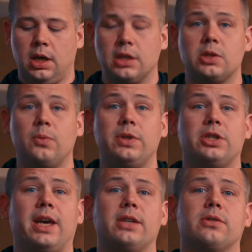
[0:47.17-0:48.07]
And so we
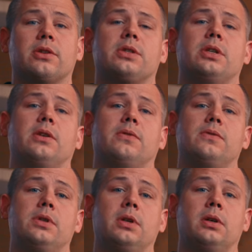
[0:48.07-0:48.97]
should ask
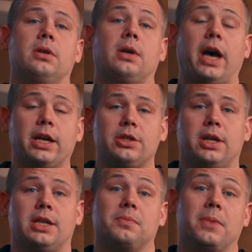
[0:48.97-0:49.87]
ourselves, I
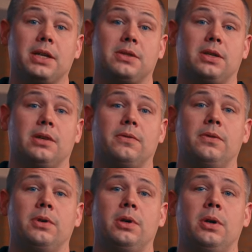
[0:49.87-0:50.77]
should ask myself,